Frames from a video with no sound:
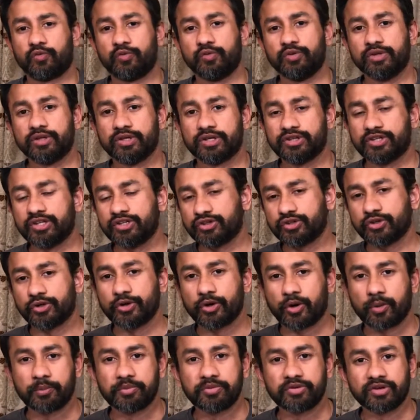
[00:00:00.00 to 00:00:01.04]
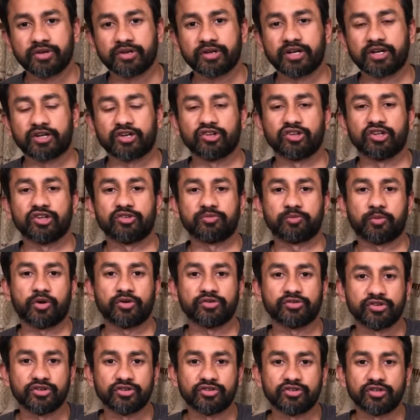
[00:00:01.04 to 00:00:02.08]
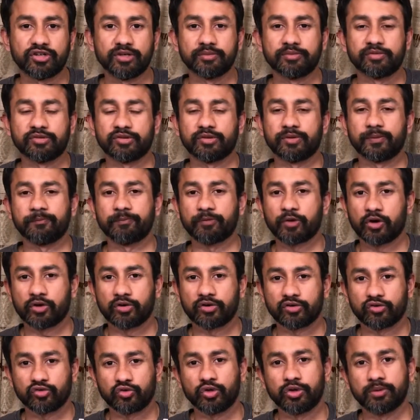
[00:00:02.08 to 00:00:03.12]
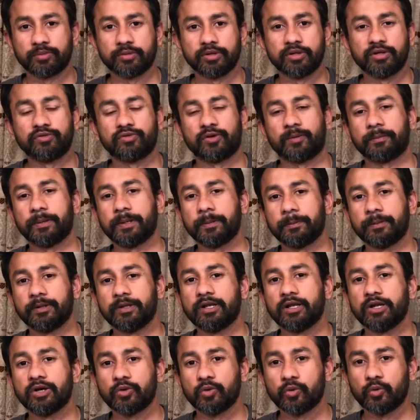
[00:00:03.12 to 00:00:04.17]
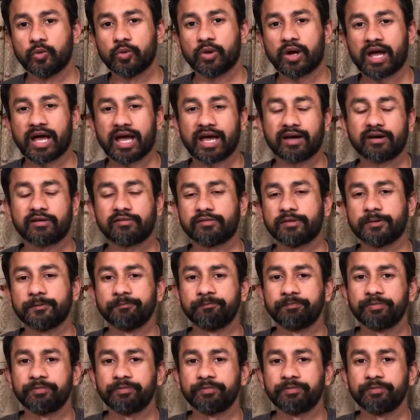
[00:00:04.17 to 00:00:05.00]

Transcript: The third option, the sponsorships, are suitable for people who have